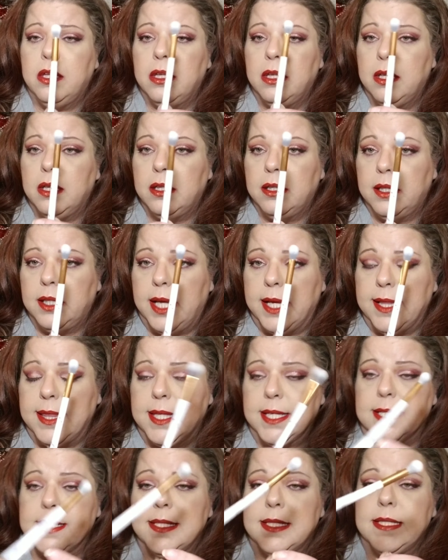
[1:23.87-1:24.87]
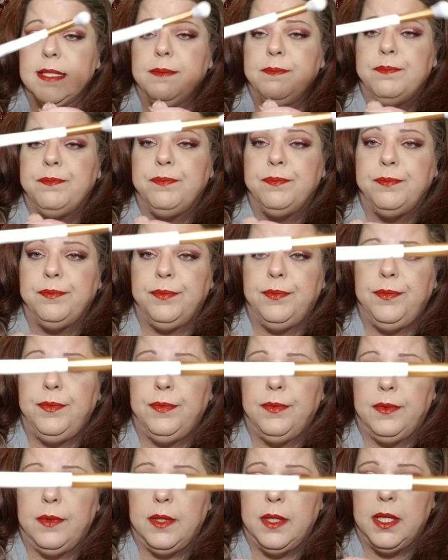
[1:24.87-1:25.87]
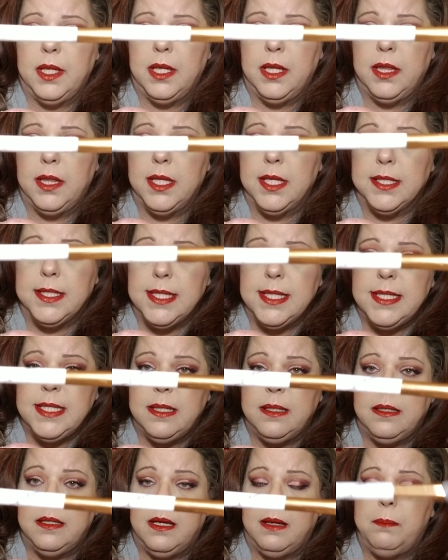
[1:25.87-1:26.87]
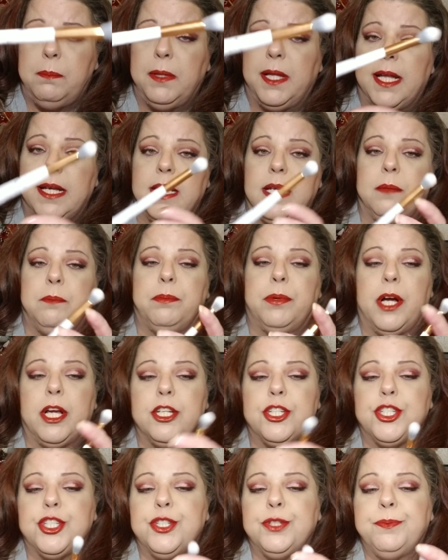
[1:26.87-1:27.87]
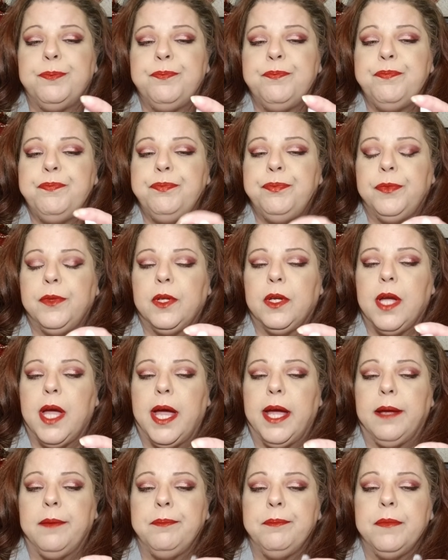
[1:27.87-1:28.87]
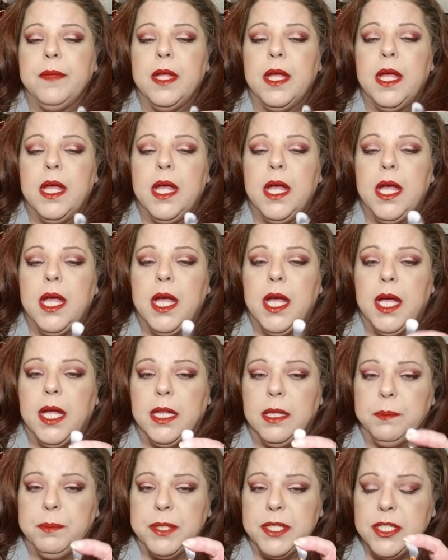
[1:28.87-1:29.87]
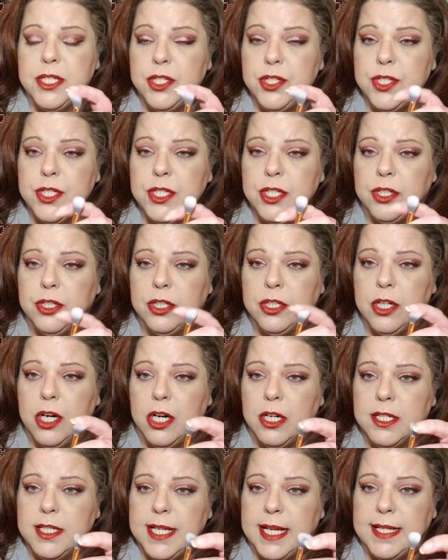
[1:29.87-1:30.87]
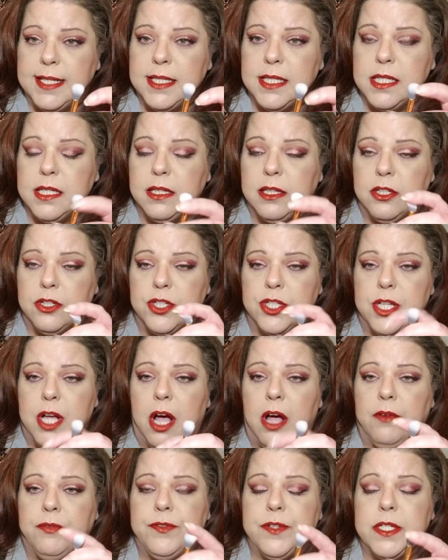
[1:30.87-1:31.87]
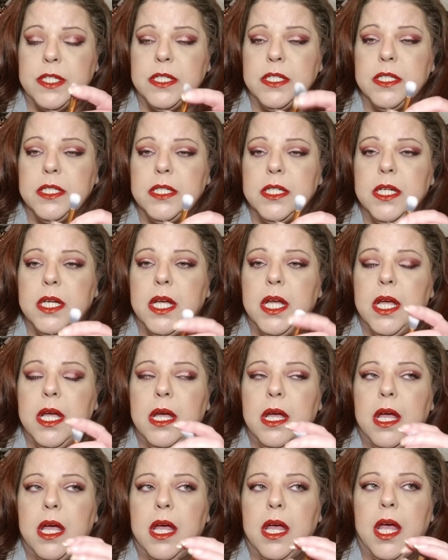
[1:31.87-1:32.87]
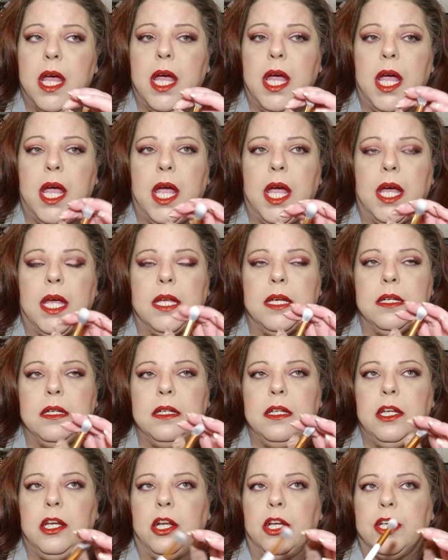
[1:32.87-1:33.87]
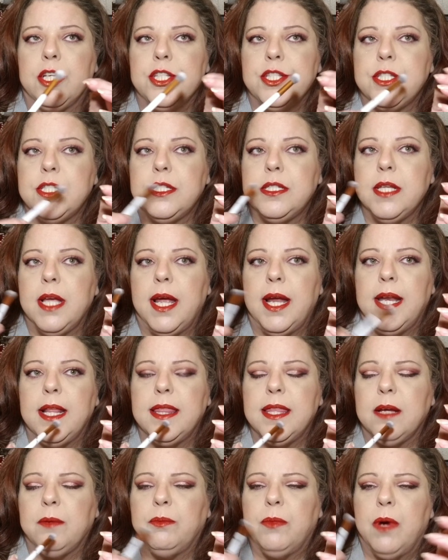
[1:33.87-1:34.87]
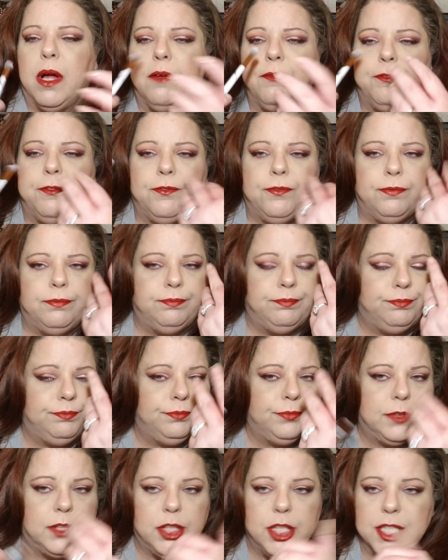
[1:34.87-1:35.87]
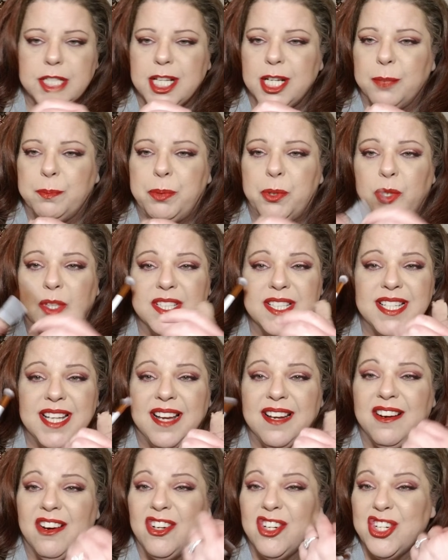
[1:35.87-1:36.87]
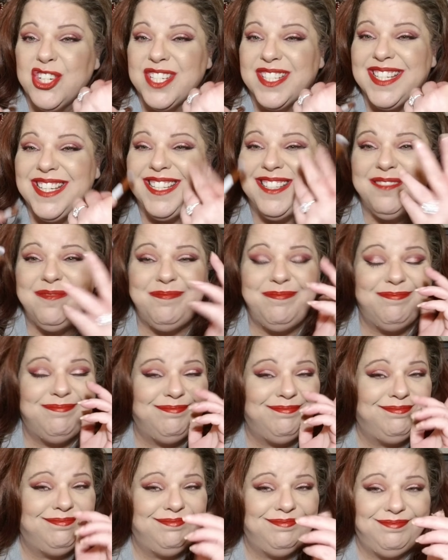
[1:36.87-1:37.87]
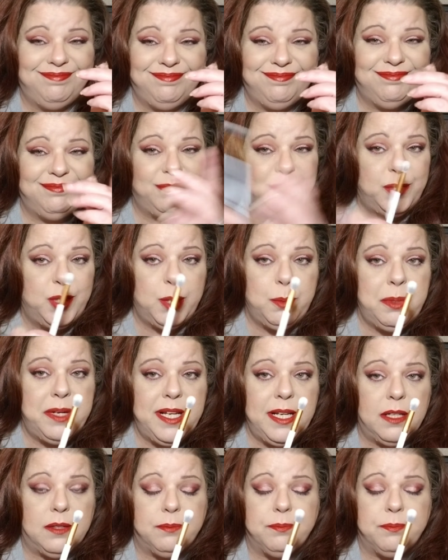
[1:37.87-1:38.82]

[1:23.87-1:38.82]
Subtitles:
Like this. This is a blending brush. Okay. And the bristles are dense, they're soft. And, because anything rough, it's just going to pull and tug on your skin. No bueno.